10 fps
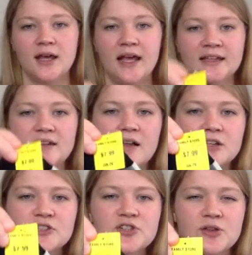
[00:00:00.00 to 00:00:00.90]

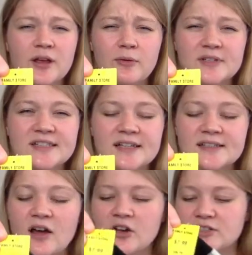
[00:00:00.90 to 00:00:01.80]
$8, they were
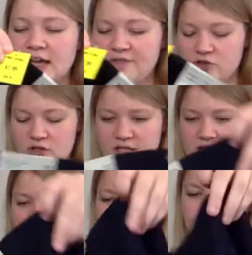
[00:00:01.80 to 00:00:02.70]
$6 after the
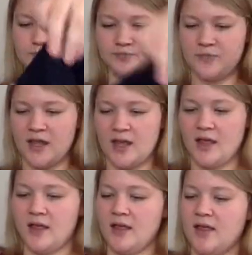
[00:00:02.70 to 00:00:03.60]
discount.
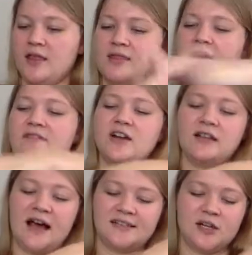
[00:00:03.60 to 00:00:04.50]
They have an
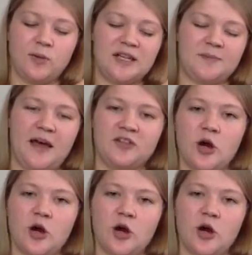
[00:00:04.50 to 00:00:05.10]
elastic waistband.